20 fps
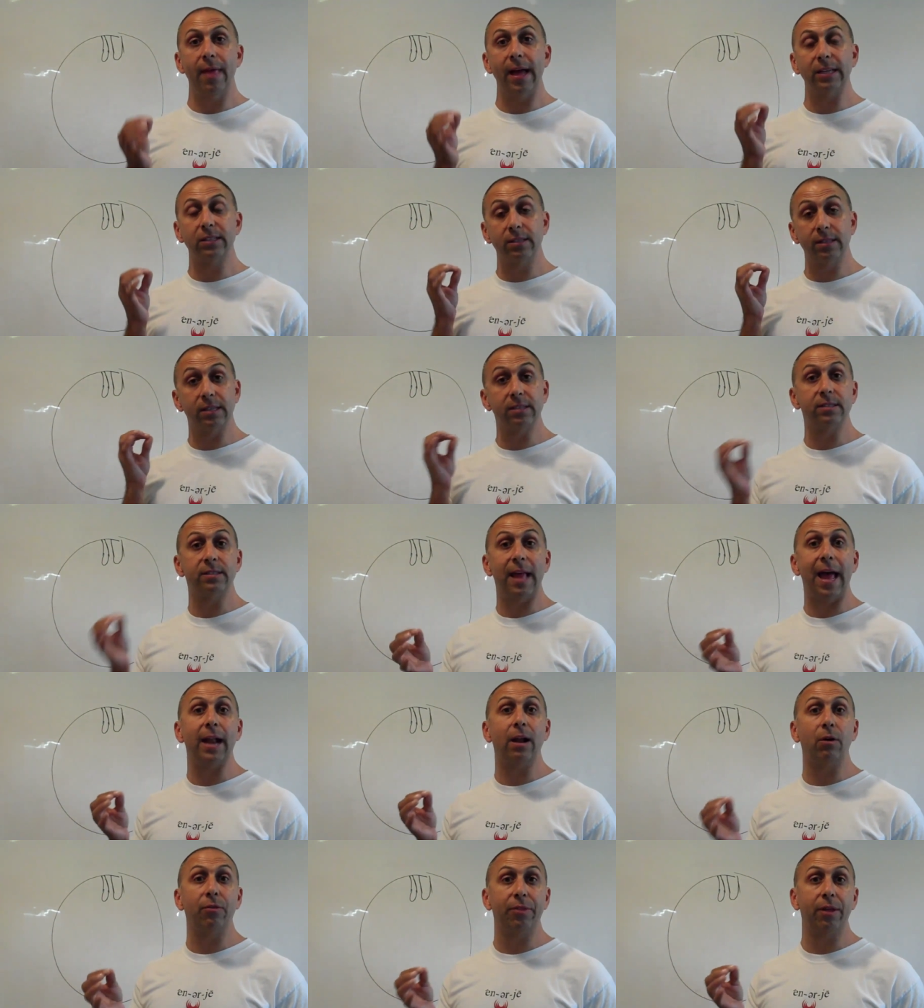That's the
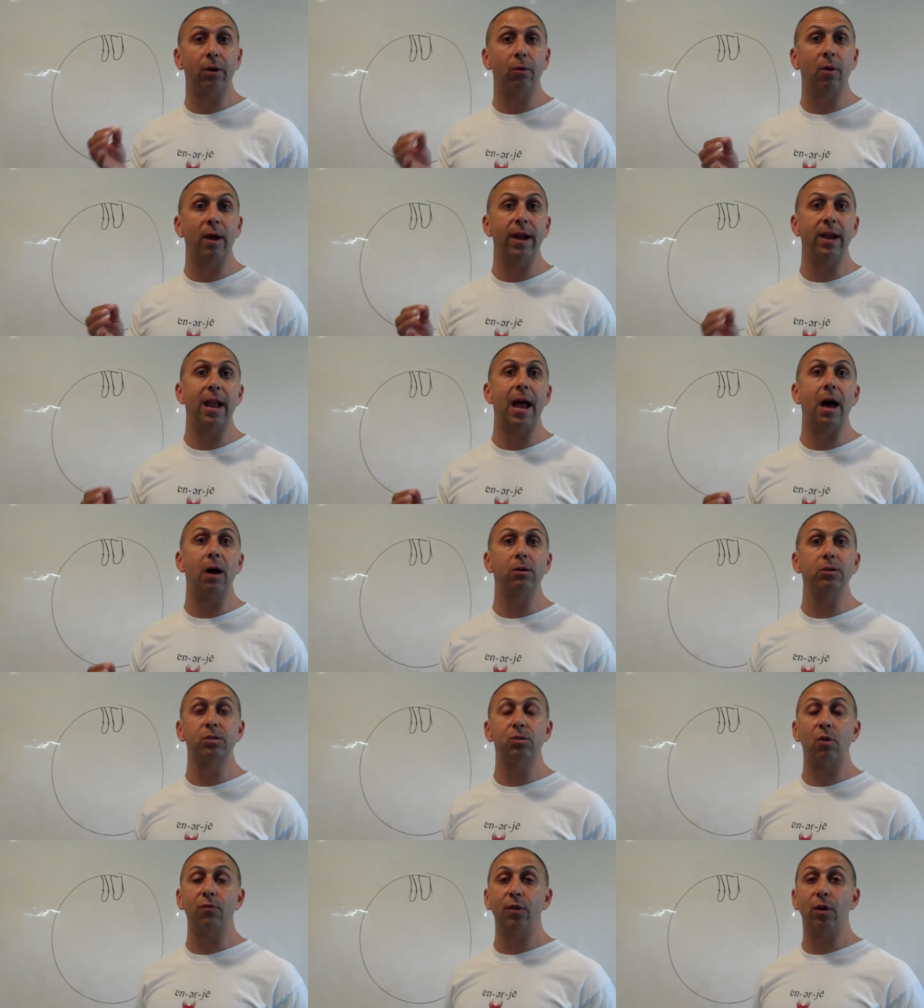stat out there right now.
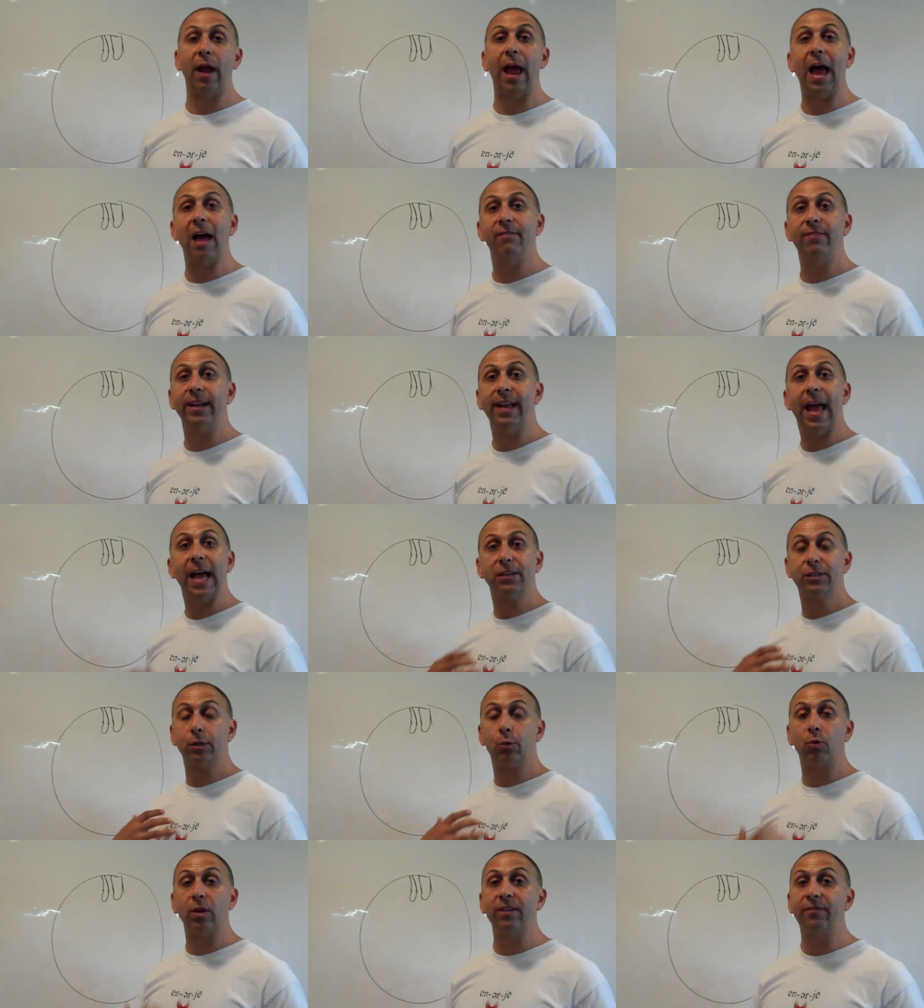So if you're having
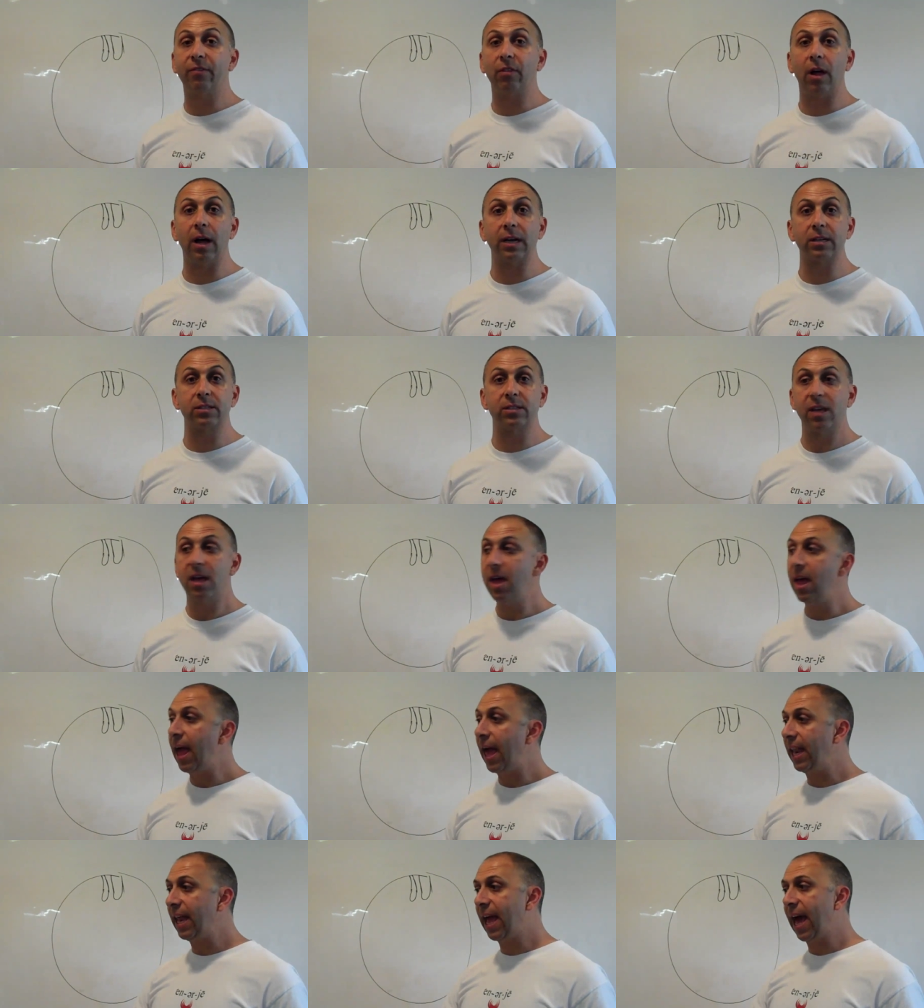acid reflux,
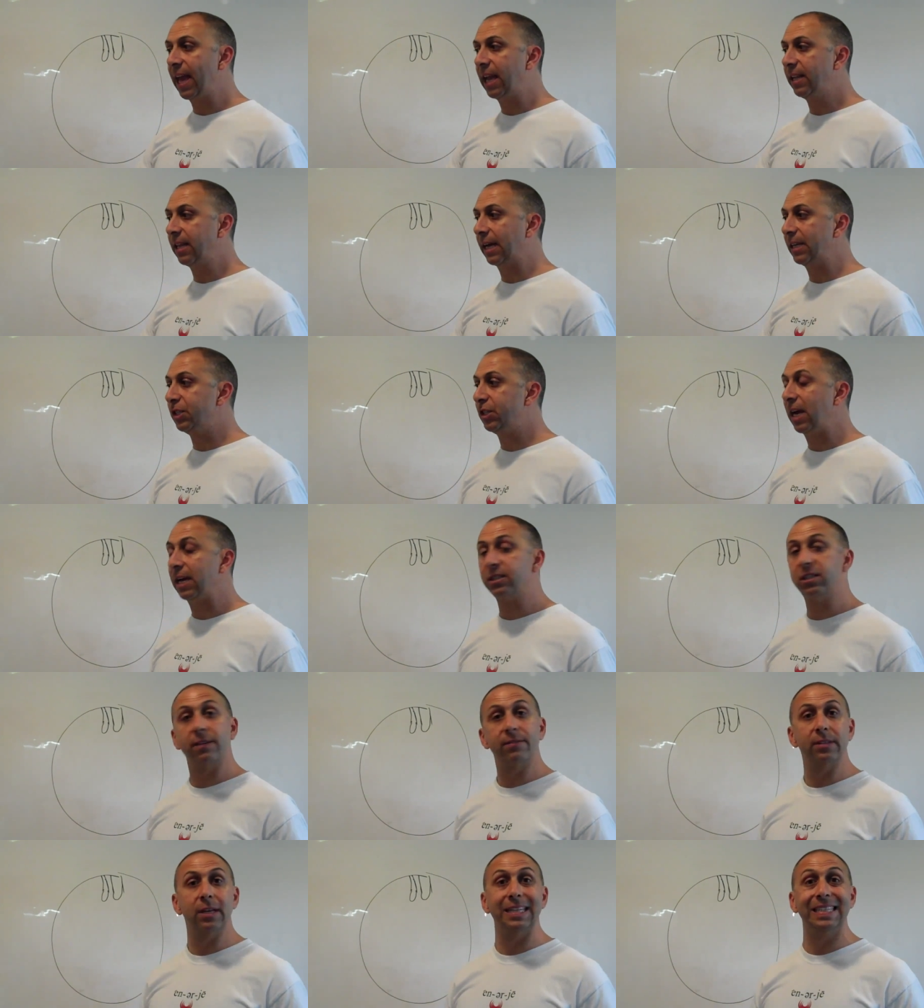any kind of
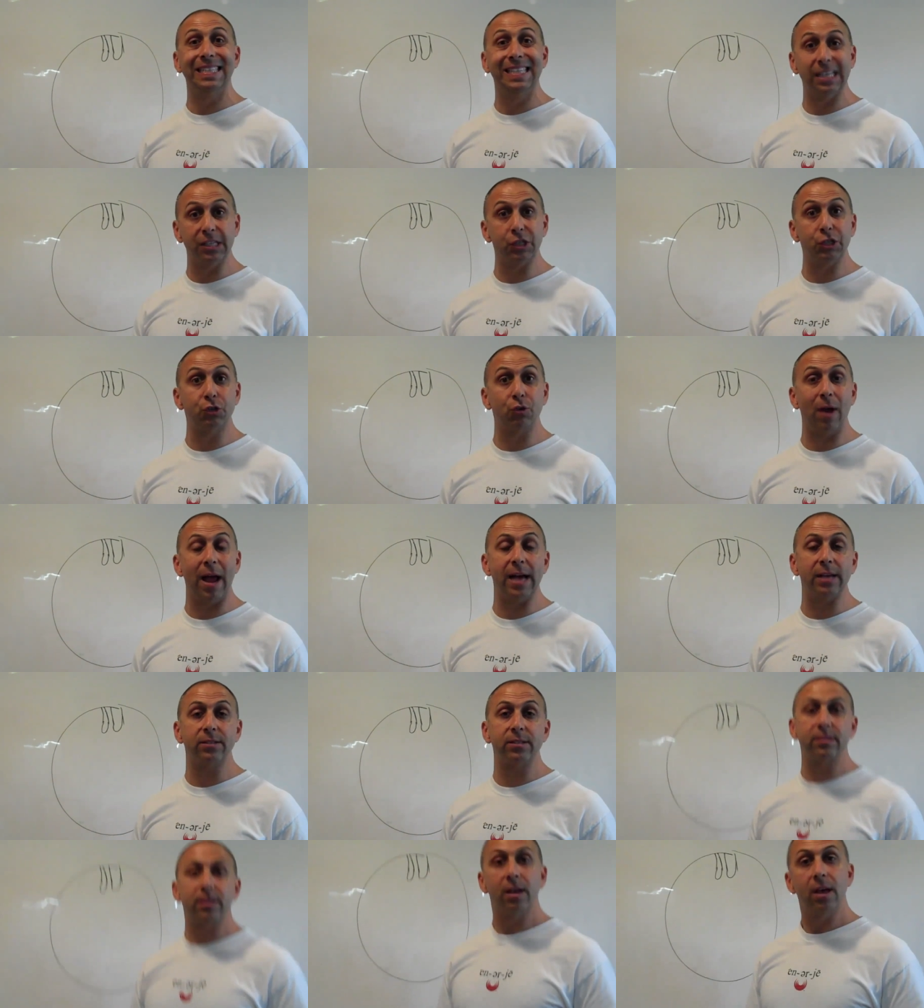digestive
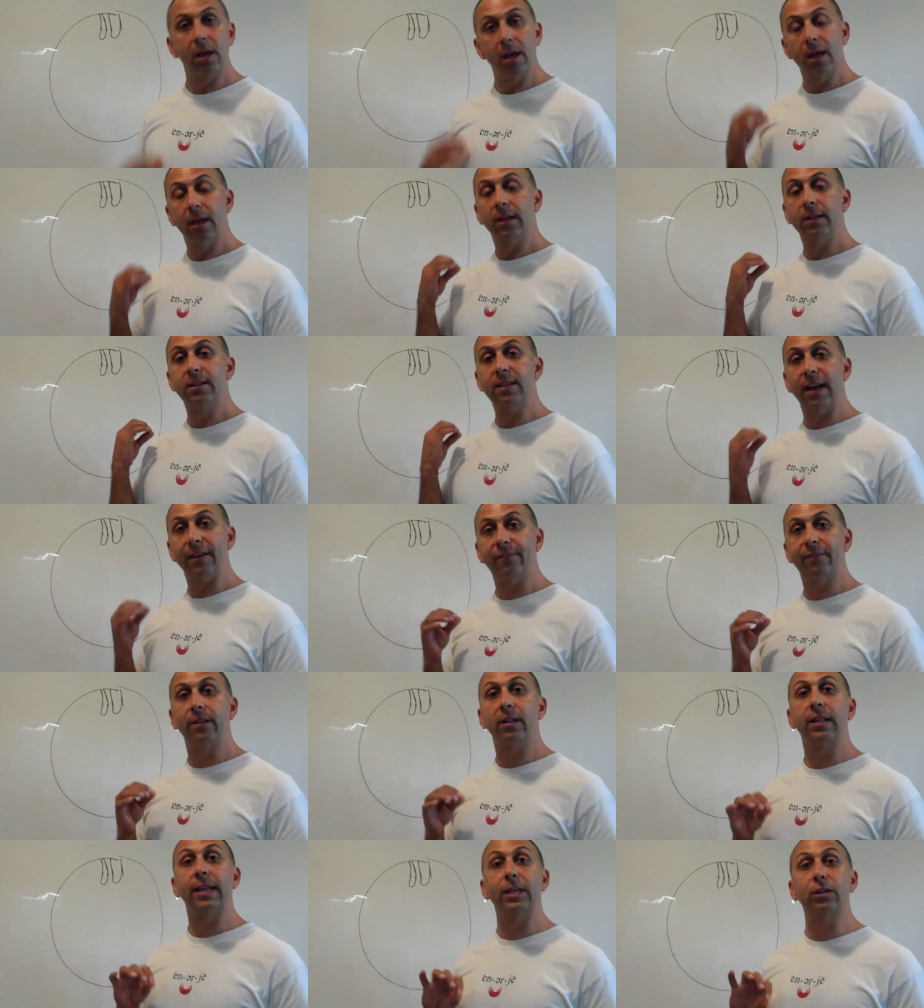distress,
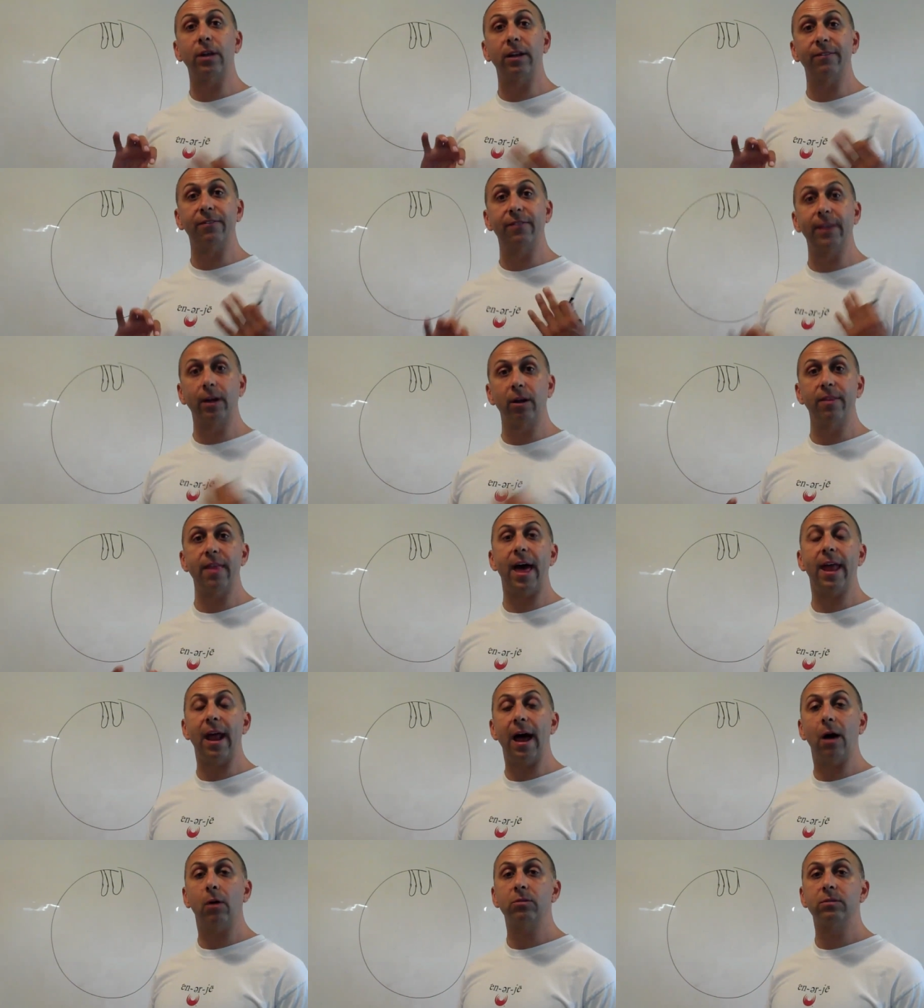definitely try to figure
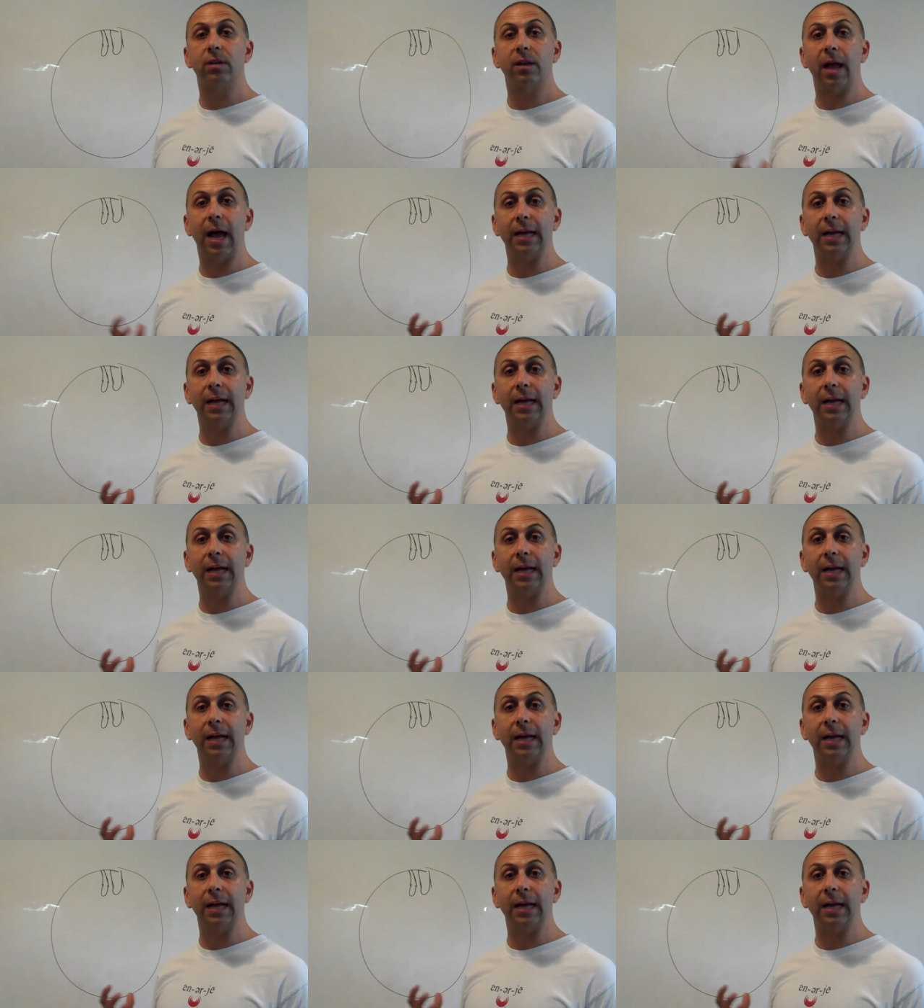that out.